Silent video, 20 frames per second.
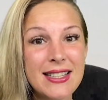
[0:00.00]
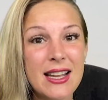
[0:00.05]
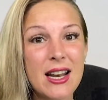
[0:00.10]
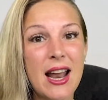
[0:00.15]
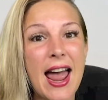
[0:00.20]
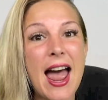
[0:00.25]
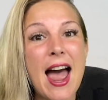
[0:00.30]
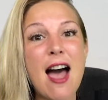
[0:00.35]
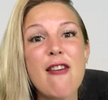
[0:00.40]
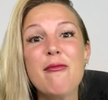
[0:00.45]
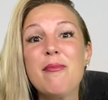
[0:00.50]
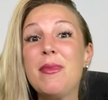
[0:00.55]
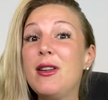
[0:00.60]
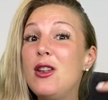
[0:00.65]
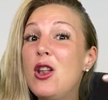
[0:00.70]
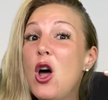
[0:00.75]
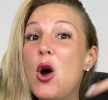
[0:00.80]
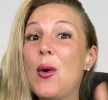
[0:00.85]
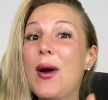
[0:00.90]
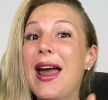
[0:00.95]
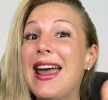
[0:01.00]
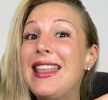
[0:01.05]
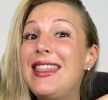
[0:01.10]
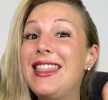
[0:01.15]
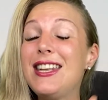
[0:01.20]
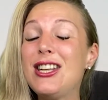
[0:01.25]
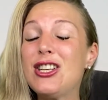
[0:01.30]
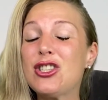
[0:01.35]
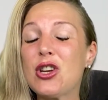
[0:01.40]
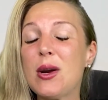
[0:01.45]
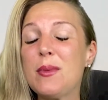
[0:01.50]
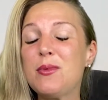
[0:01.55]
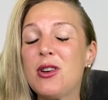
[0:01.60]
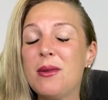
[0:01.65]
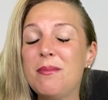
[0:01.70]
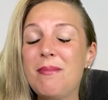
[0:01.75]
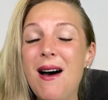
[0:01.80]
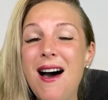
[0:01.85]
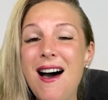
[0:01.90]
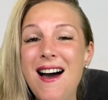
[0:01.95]
that I have below in the
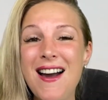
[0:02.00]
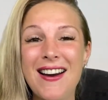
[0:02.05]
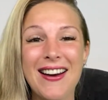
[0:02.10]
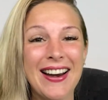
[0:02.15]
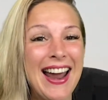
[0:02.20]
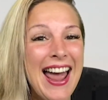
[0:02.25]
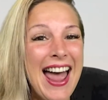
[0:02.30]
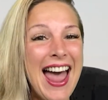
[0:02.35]
description bar.